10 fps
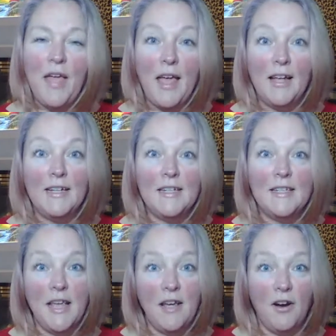and
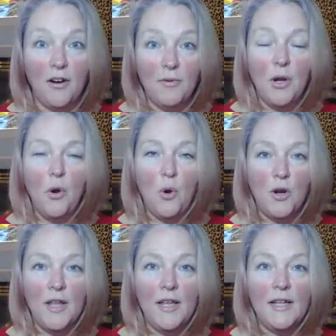they are
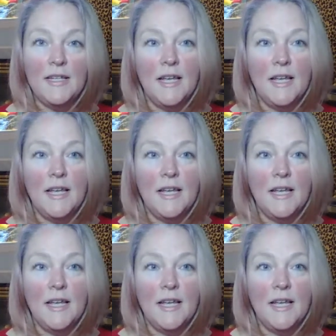recorded.